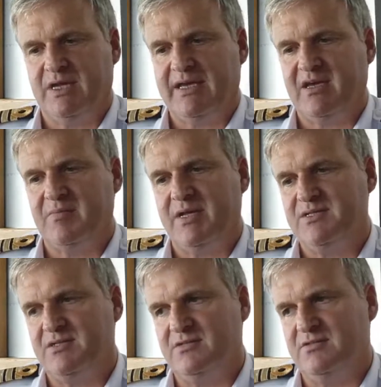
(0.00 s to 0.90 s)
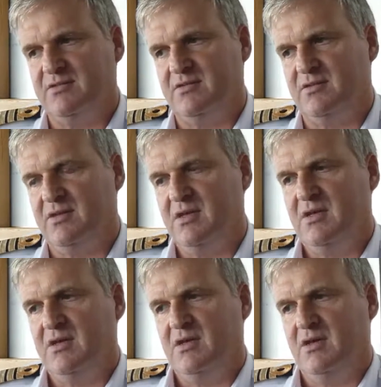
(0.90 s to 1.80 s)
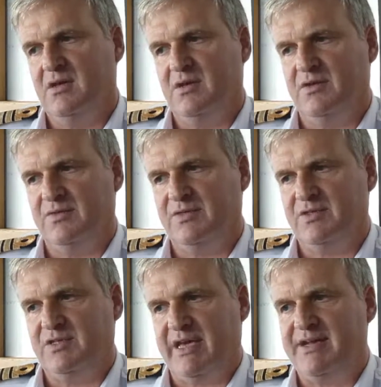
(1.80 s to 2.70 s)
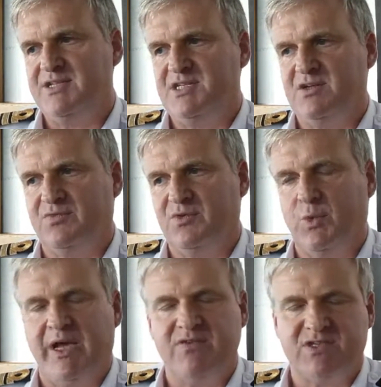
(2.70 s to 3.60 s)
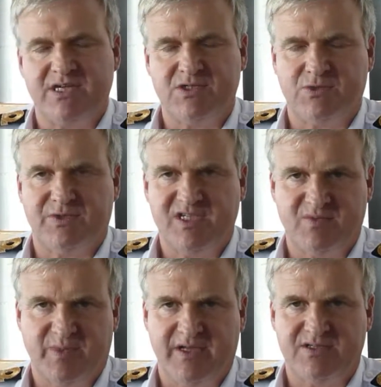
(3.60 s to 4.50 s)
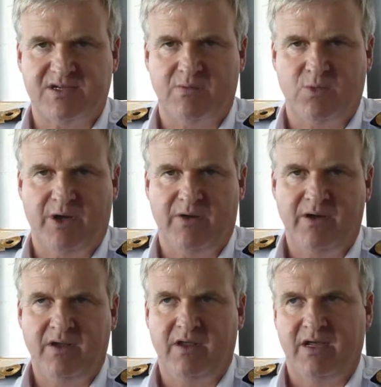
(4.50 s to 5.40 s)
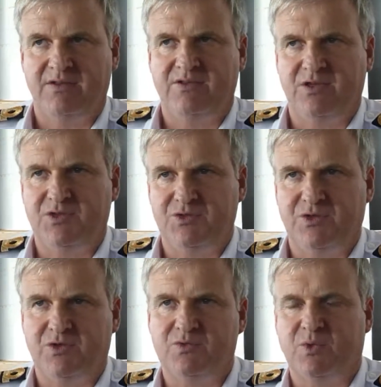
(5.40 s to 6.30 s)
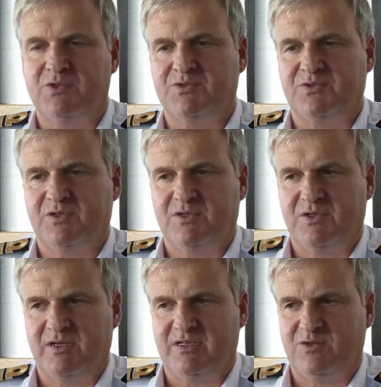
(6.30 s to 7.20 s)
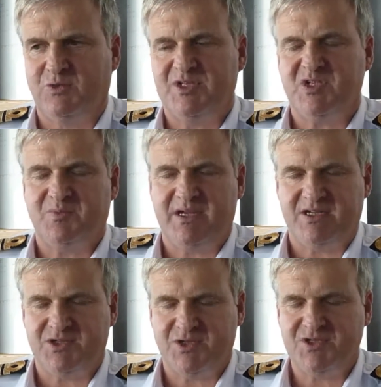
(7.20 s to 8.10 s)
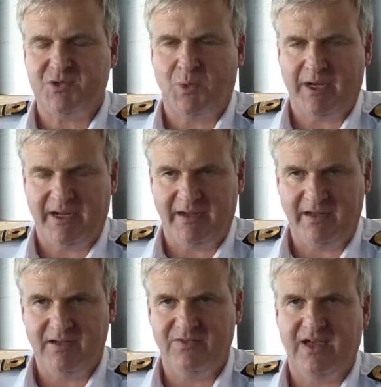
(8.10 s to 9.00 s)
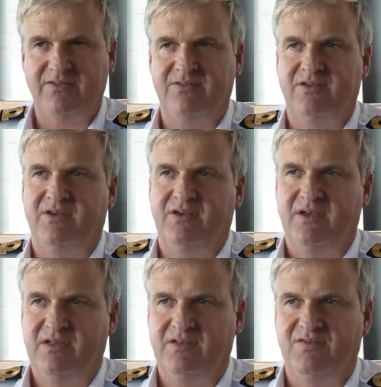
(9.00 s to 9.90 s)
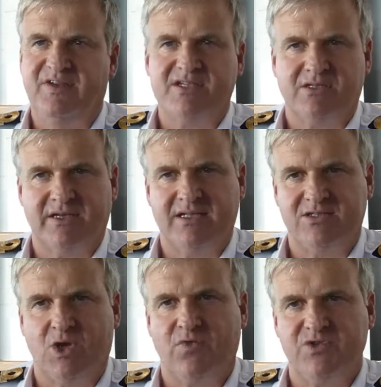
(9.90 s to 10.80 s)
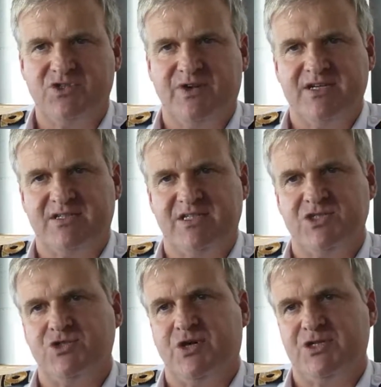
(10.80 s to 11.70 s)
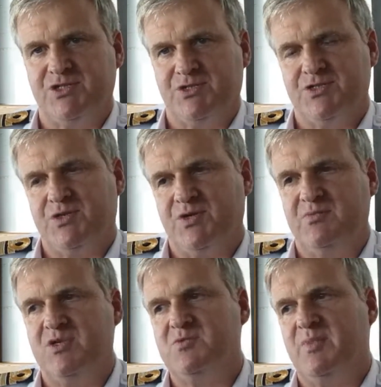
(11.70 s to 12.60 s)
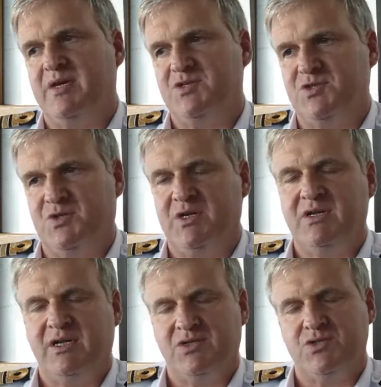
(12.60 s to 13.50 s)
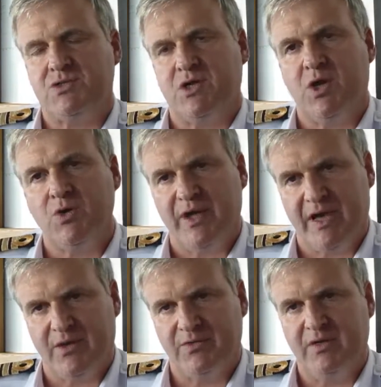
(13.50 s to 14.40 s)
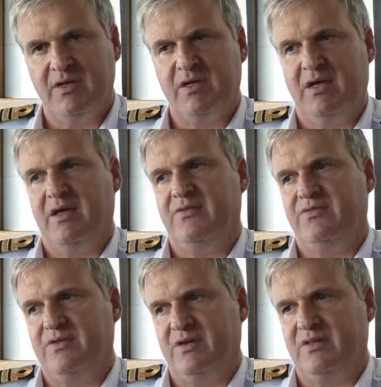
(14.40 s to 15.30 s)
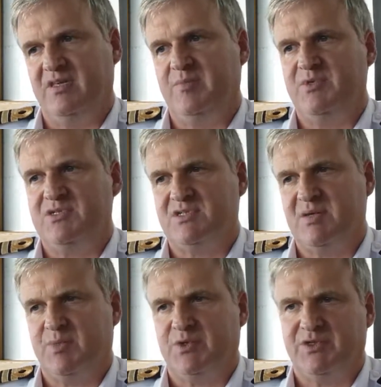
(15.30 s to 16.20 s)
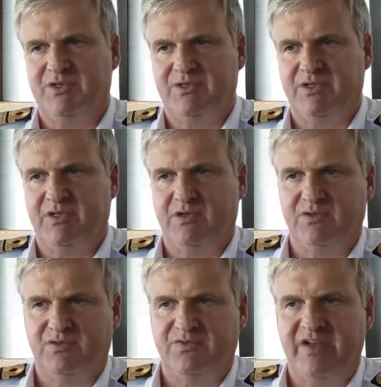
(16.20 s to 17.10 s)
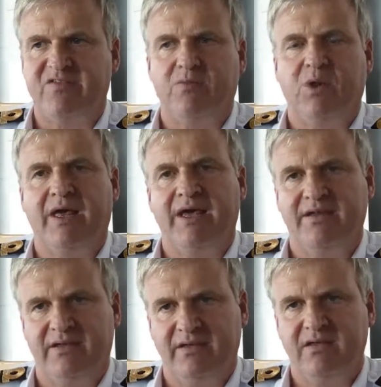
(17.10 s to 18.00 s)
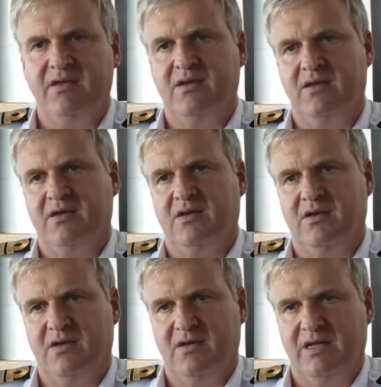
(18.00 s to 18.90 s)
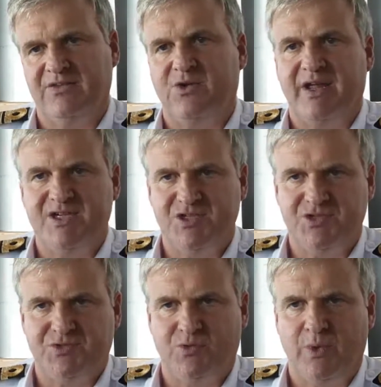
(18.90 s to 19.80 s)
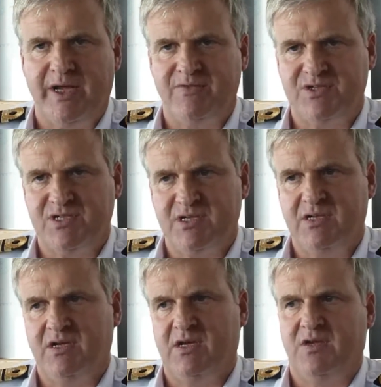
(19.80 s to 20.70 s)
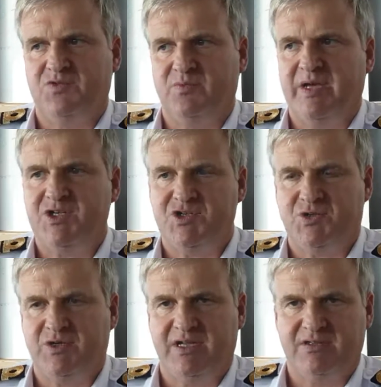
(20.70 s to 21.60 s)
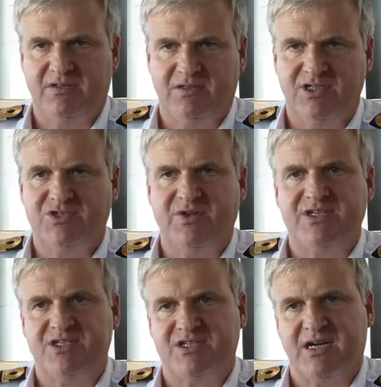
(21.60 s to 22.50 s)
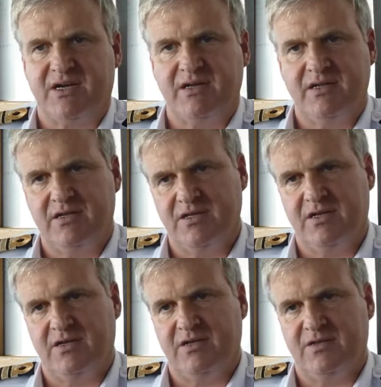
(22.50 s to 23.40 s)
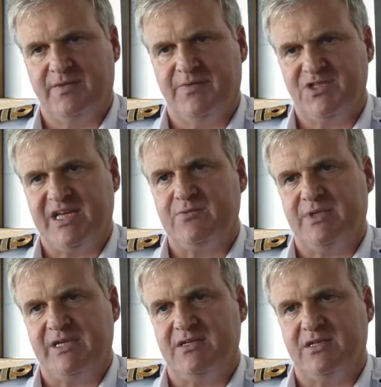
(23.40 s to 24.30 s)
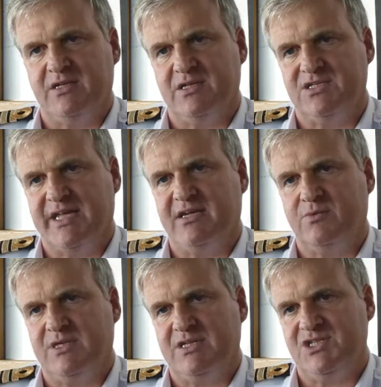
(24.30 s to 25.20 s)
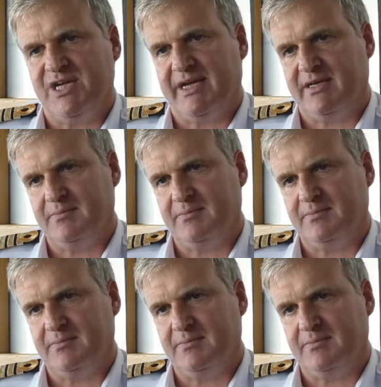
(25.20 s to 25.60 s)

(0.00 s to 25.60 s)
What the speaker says: Like I mentioned, the energy of the waves has to dissipate somewhere, and you don't want it to dissipate in such a way that the vessel gets overstressed in structure. So you must mm-hmm. make sure that you slow down and keep the ship on a favorable heading in relation to the waves to make sure that the stresses are staying within check.